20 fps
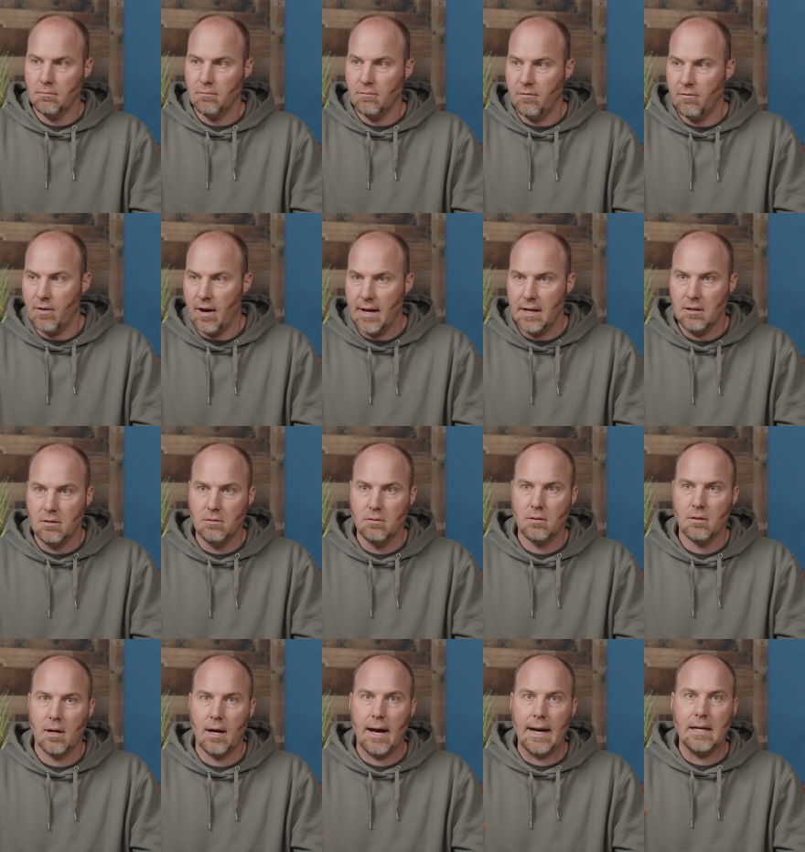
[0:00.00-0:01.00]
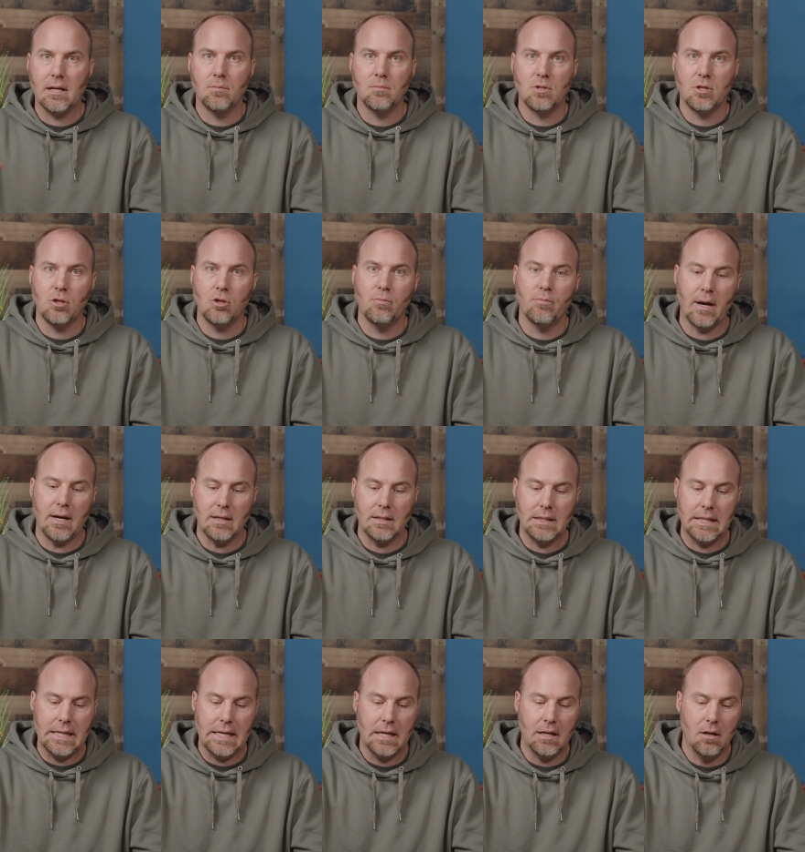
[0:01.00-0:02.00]
find items that you might
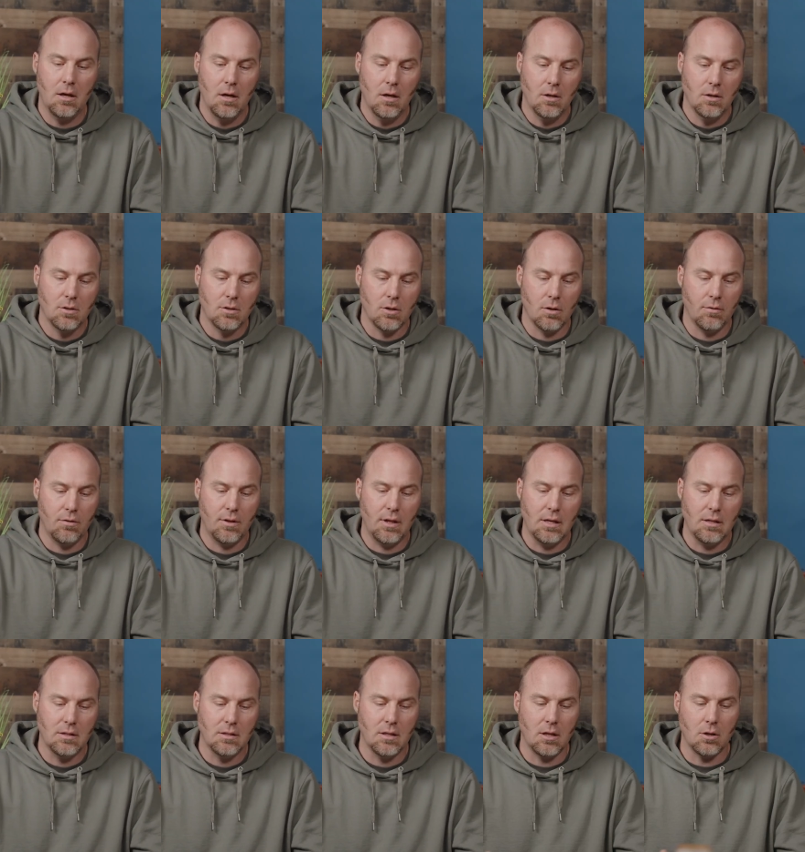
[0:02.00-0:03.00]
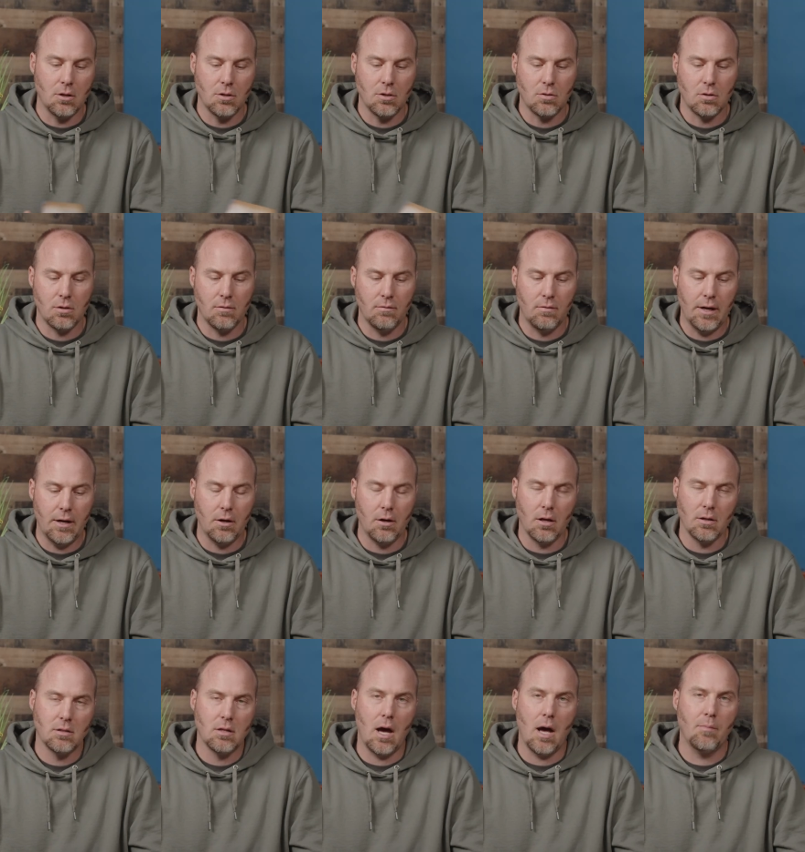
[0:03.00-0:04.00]
need. So things that are sort of layered
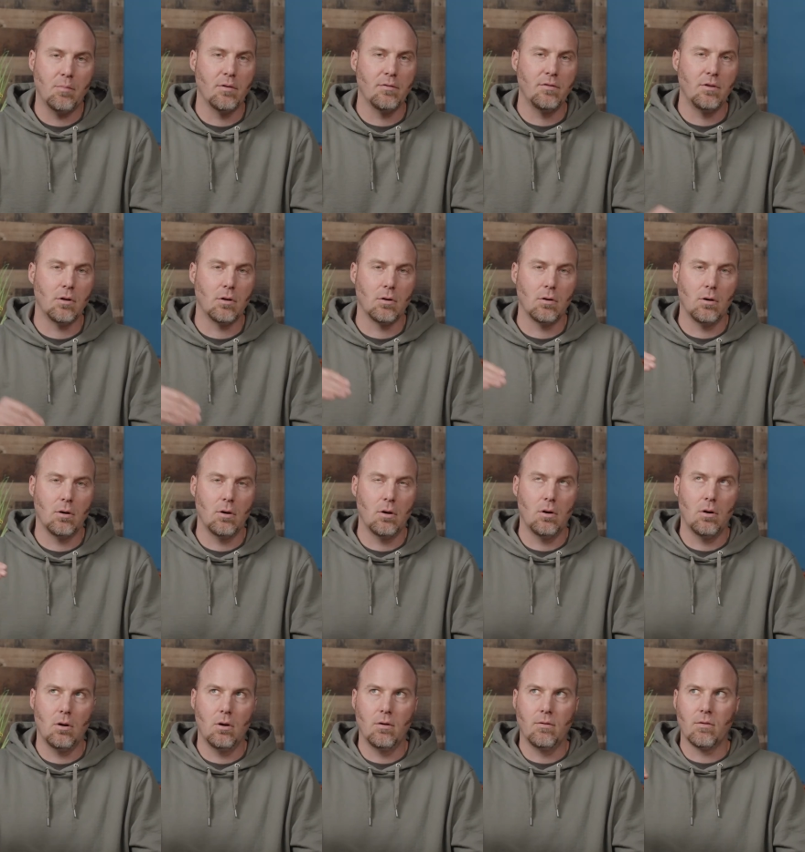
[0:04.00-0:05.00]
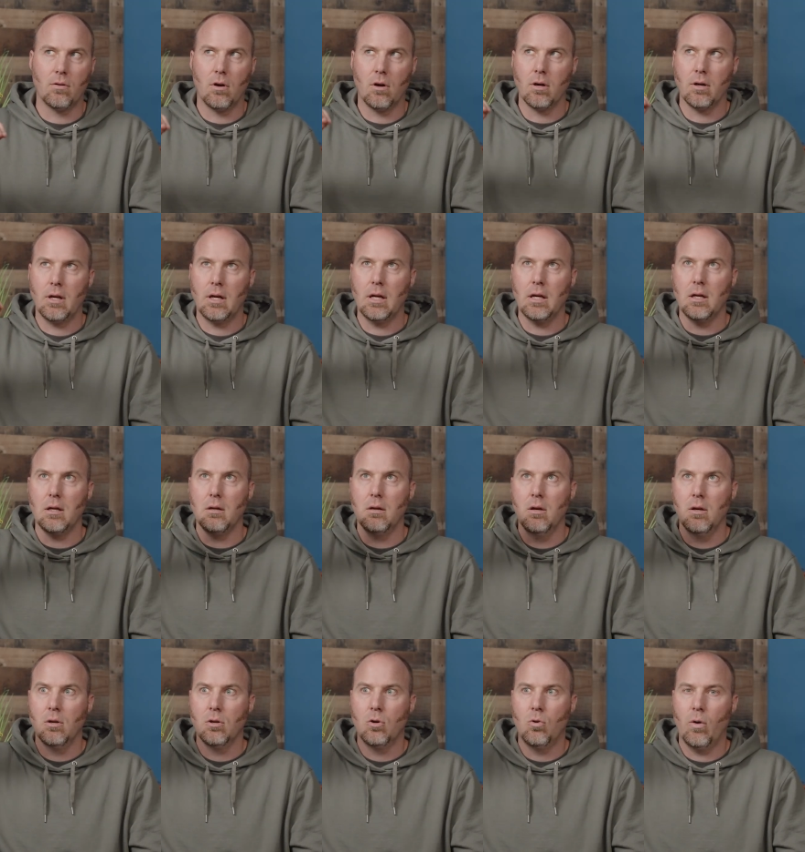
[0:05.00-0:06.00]
on top of your overarching
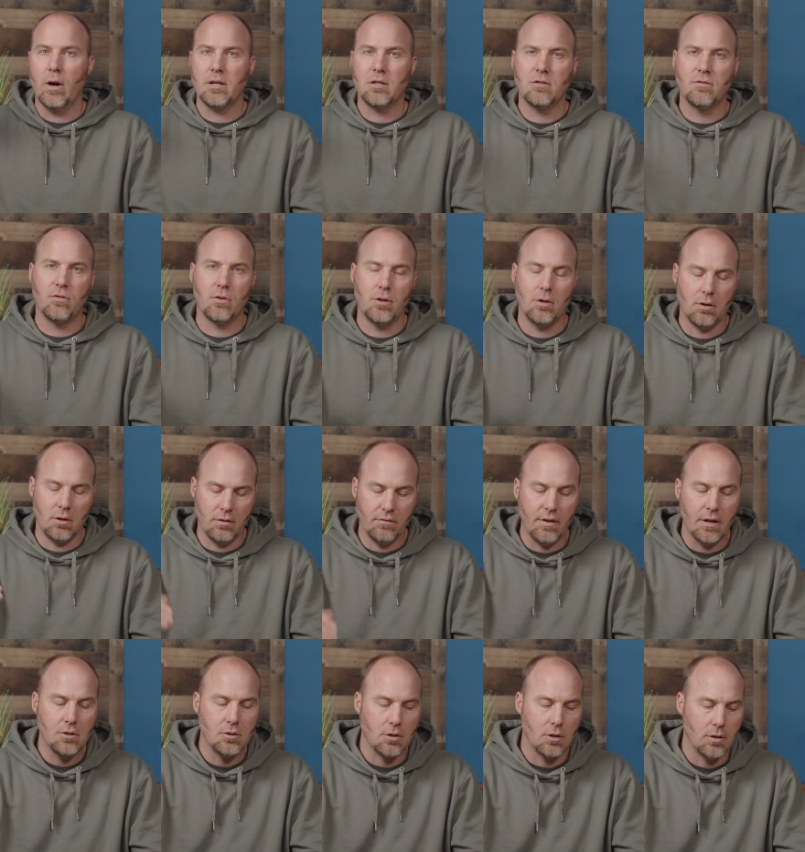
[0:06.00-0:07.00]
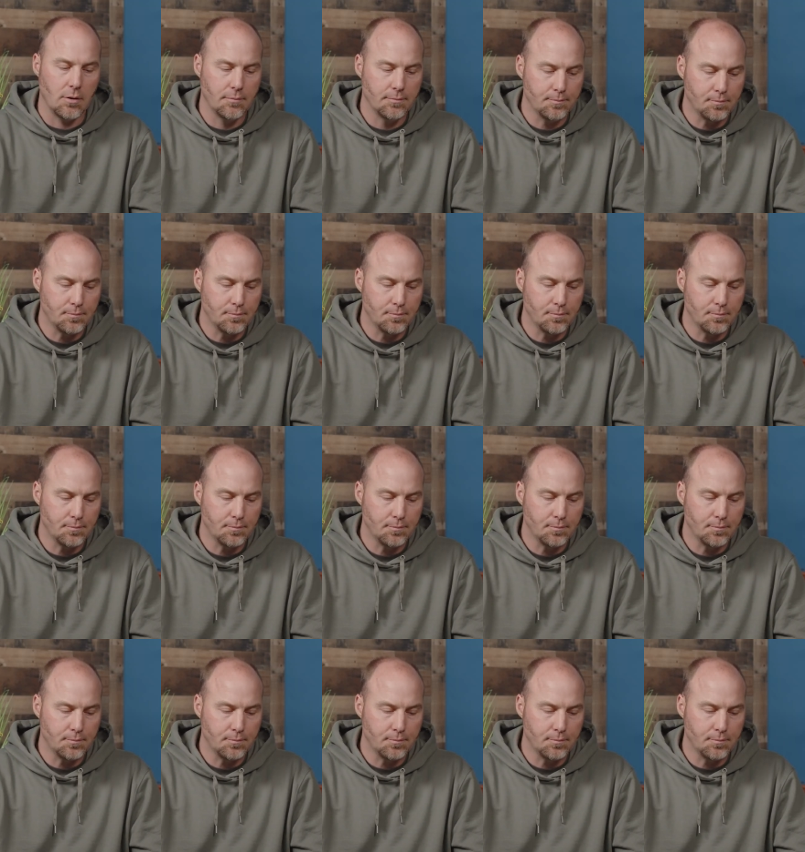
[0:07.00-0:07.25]
quest for your adventure.